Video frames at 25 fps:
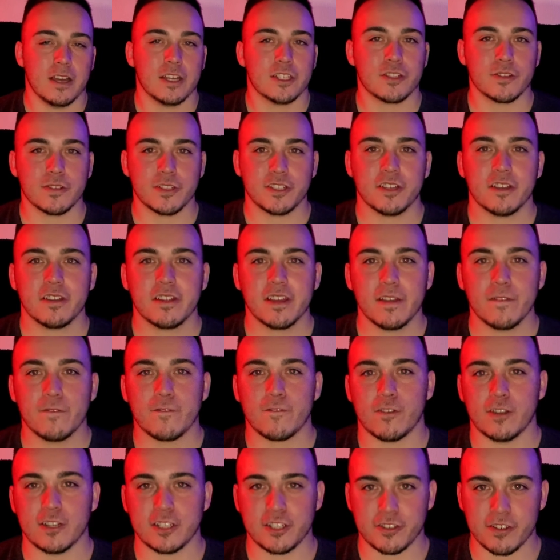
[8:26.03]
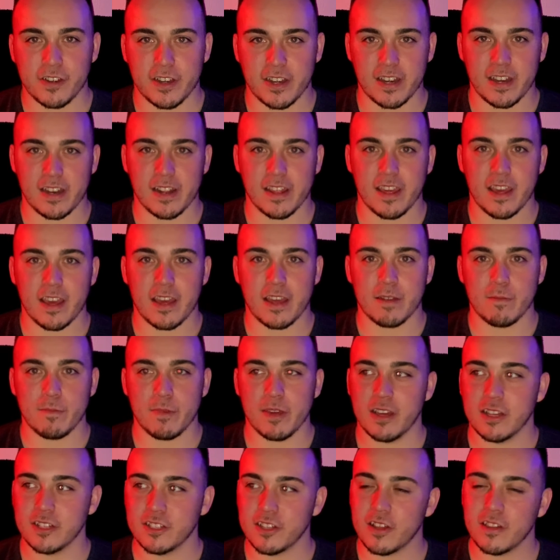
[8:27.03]
So I started getting frustrated again
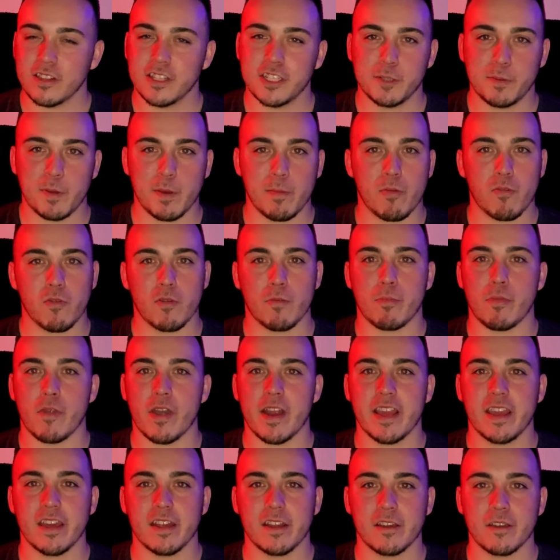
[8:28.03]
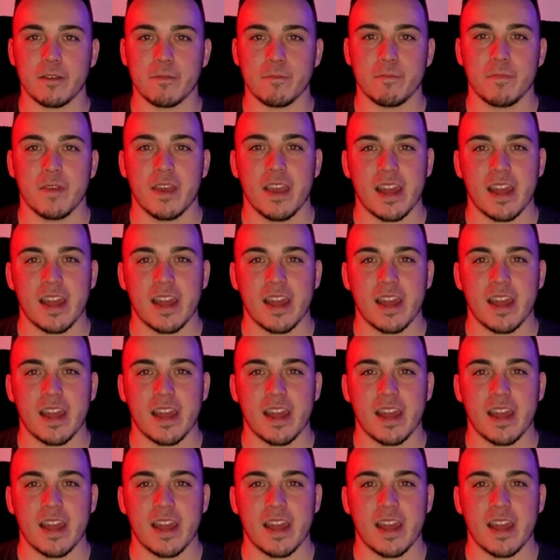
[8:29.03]
because all these people were breaking them,